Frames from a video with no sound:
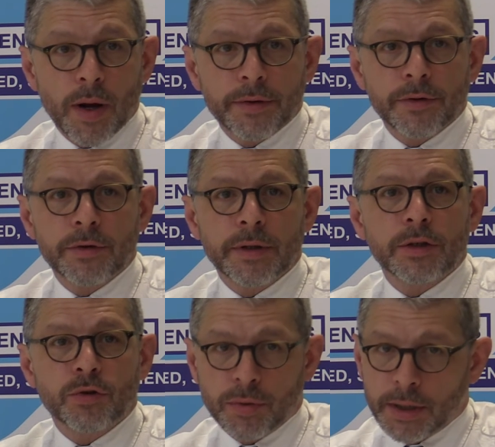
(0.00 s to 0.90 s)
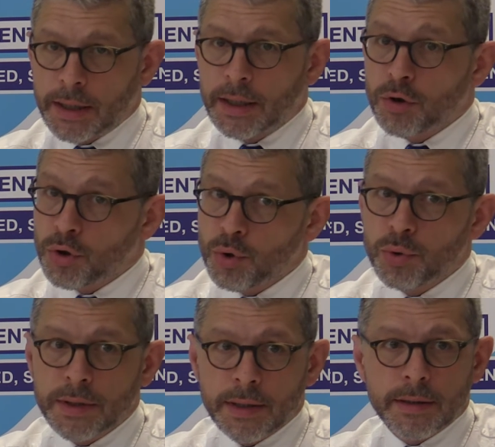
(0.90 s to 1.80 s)
rather than creating a new
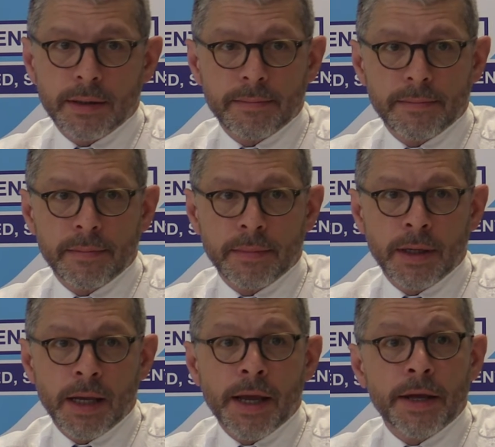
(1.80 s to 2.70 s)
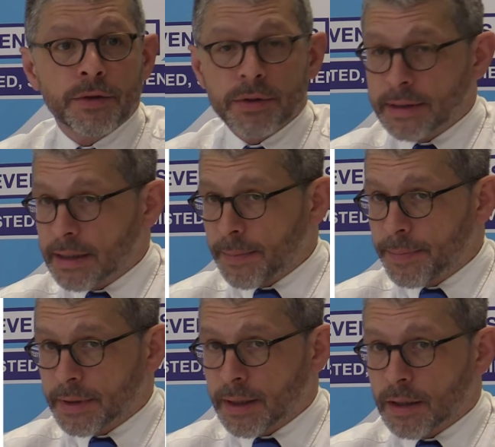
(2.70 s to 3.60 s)
system. The
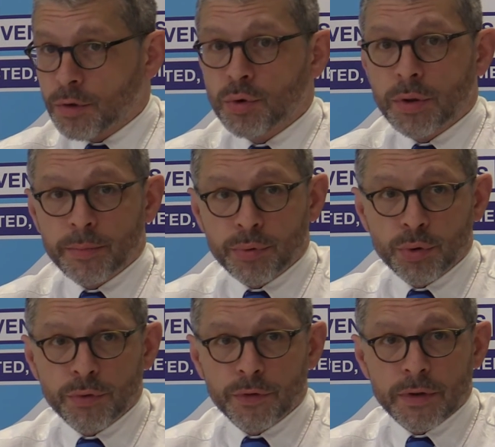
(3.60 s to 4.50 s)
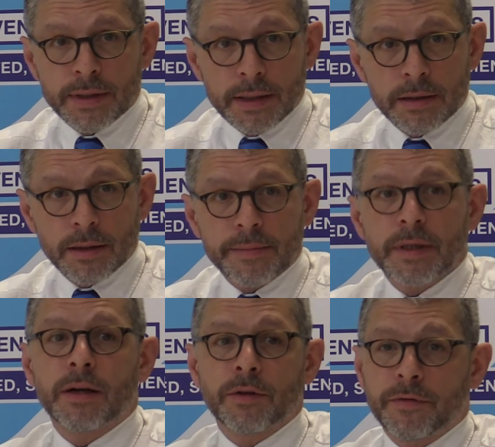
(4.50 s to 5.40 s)
steps to improve the systems
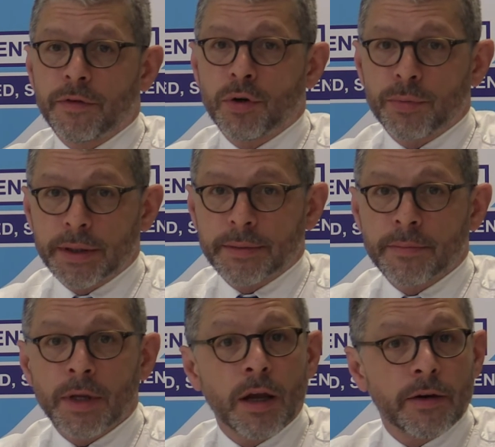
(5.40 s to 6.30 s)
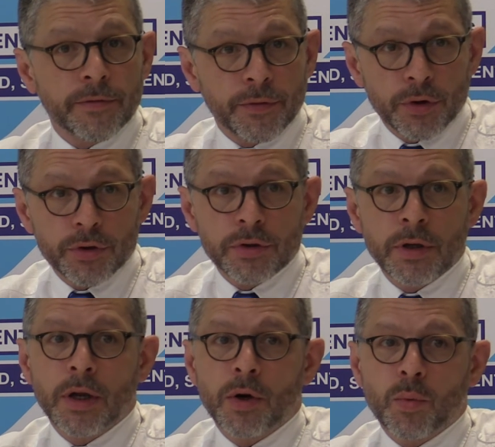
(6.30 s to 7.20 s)
are the following. First,
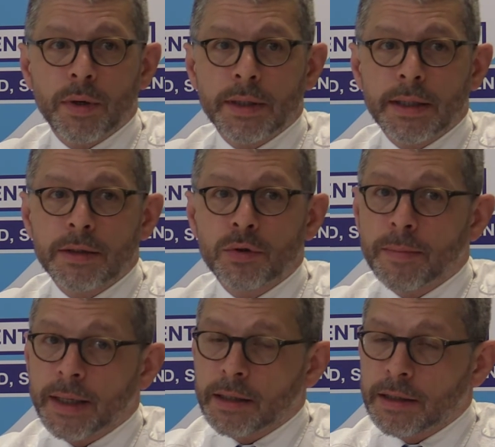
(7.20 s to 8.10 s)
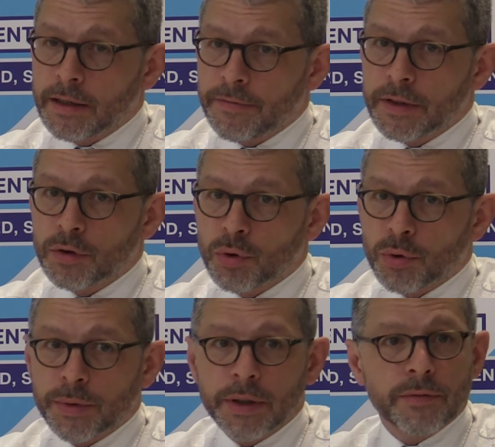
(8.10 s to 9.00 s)
one needs to make an
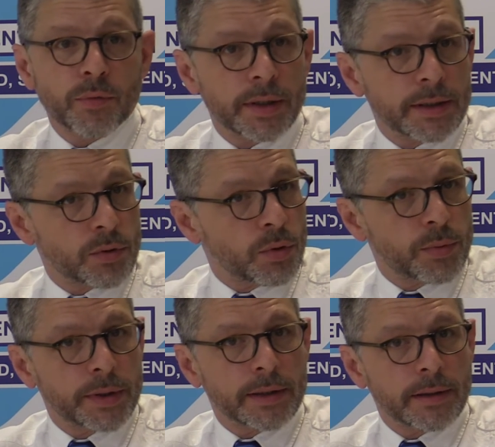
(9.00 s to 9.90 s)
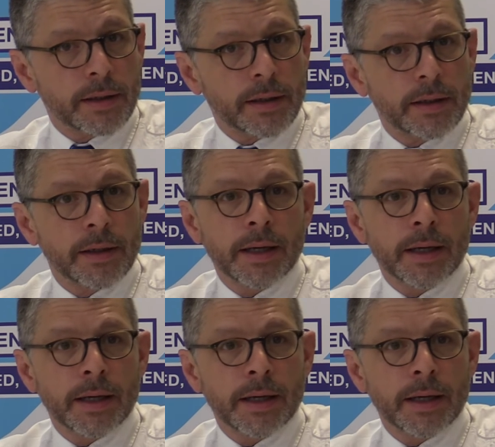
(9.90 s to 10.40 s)
inventory of what is already there.